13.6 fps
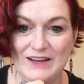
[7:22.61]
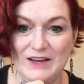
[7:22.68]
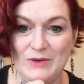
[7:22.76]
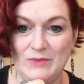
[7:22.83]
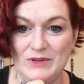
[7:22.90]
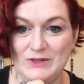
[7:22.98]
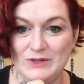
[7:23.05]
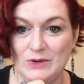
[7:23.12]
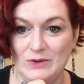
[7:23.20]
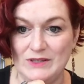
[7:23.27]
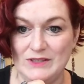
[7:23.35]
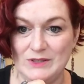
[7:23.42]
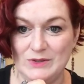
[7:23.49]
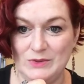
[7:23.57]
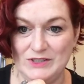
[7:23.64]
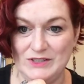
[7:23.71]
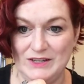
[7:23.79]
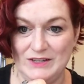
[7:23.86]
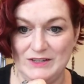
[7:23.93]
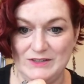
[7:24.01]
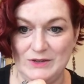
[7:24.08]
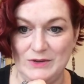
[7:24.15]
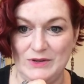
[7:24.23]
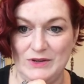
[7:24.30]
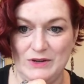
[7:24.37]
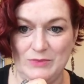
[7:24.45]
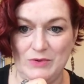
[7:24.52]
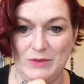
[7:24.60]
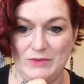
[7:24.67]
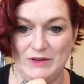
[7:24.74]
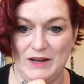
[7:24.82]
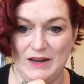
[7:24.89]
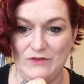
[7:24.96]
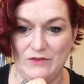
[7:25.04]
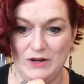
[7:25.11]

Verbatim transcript: I'm gonna totally squish it. So you're probably not even